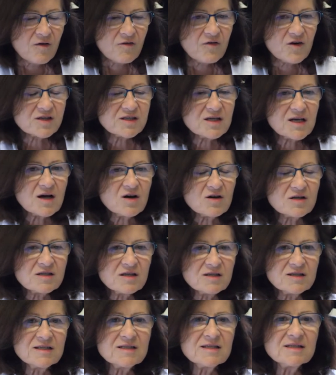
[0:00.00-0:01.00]
For the
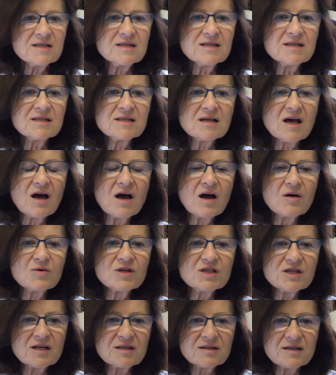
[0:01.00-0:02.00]
other disease
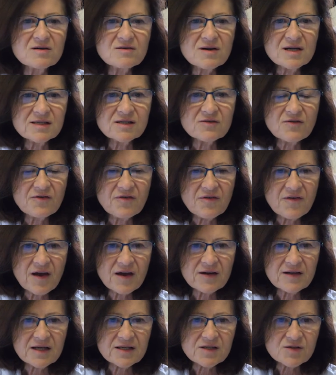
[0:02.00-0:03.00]
which interests the
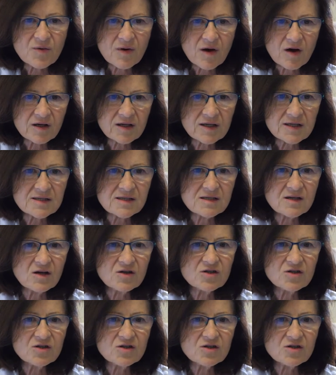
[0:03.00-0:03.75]
FAIR network is